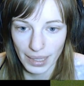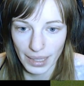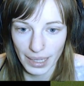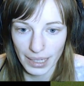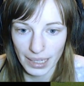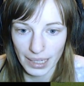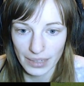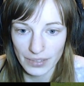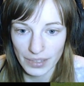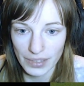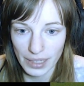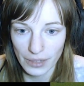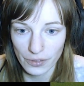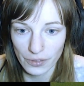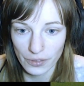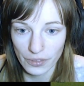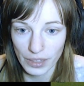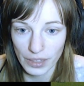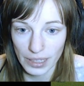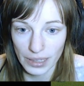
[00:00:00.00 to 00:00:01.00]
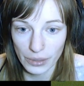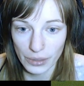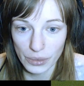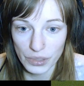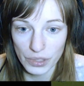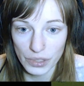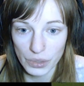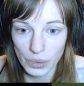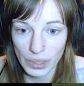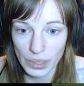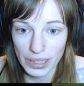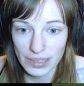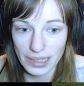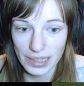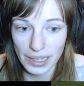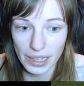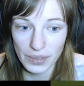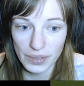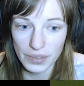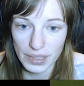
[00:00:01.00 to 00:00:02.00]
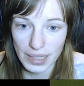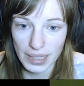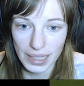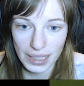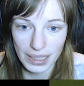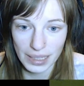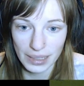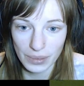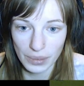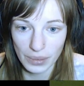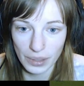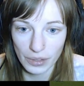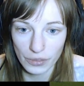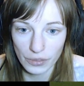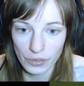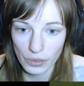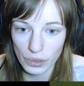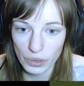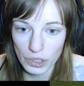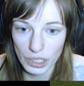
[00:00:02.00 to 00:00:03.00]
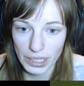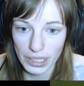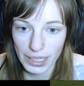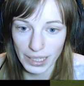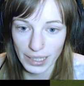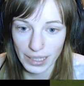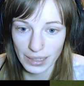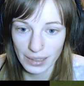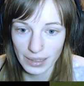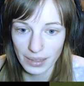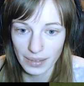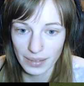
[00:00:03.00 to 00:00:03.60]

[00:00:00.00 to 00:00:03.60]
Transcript: And if, if he loses all his lives, then unfortunately